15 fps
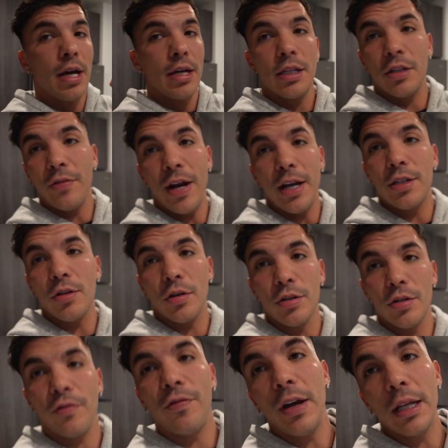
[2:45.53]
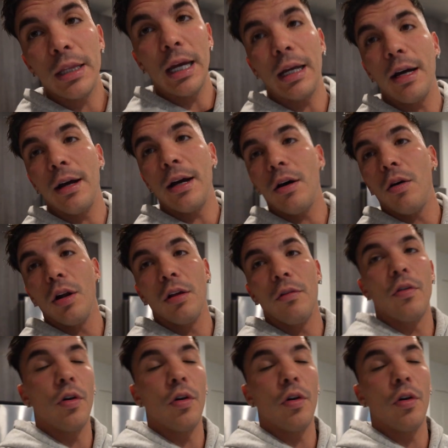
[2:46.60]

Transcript: straight source of fat like olive